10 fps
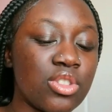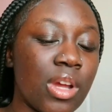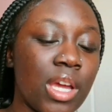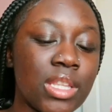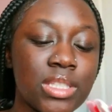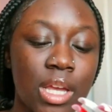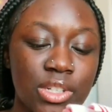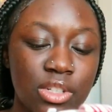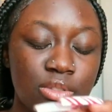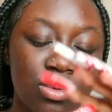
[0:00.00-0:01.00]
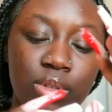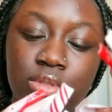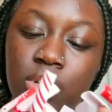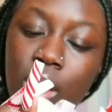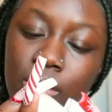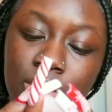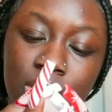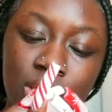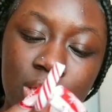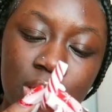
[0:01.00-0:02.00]
try this eyeshadow Rose got
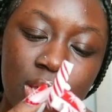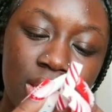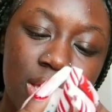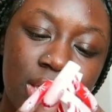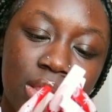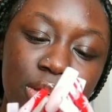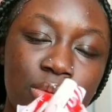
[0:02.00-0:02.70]
me in the